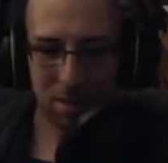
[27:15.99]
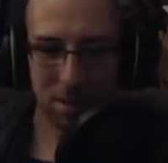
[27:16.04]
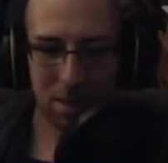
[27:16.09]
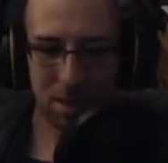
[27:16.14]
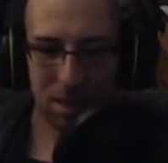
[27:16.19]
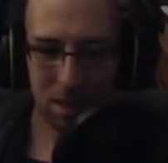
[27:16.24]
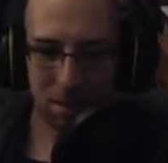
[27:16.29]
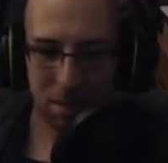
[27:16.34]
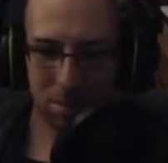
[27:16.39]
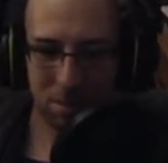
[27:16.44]

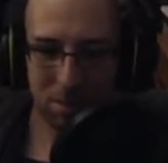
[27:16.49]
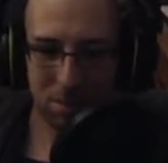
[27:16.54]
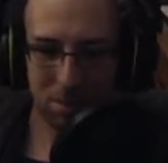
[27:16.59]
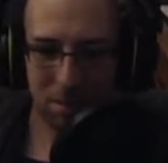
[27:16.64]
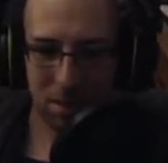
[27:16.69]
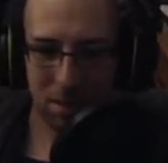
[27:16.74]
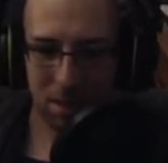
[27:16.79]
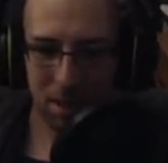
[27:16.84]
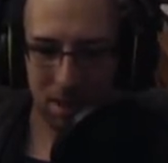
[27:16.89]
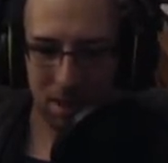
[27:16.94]
Um...
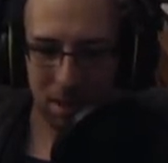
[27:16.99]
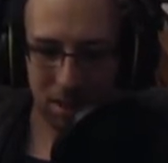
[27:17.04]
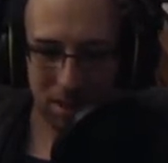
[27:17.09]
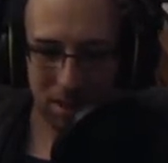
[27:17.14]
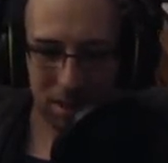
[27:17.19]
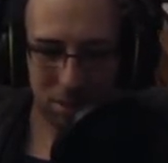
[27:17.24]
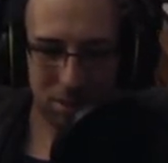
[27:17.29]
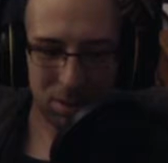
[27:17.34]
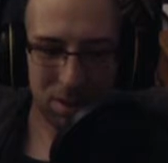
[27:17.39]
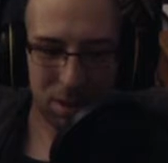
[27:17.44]
I think
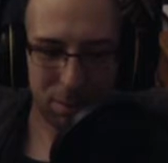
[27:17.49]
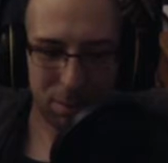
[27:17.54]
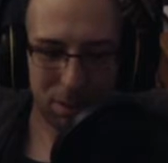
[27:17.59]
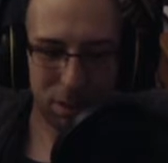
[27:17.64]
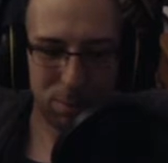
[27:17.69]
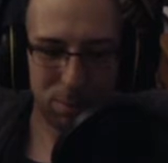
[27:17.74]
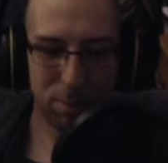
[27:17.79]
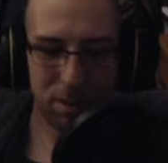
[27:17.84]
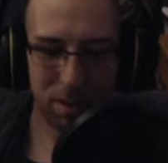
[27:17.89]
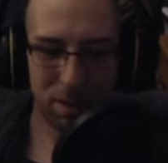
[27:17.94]
that was enough
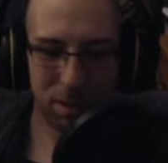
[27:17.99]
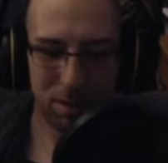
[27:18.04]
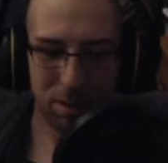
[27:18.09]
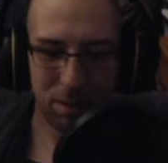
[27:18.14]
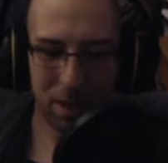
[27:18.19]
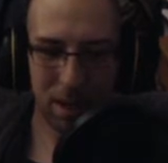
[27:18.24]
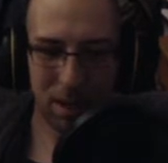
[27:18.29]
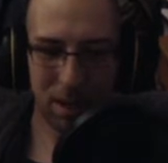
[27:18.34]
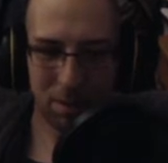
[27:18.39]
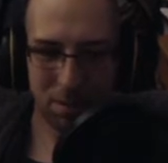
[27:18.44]
exploring for
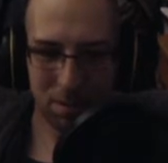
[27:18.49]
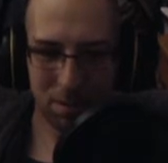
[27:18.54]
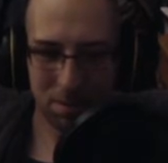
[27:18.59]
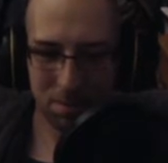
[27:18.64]
now.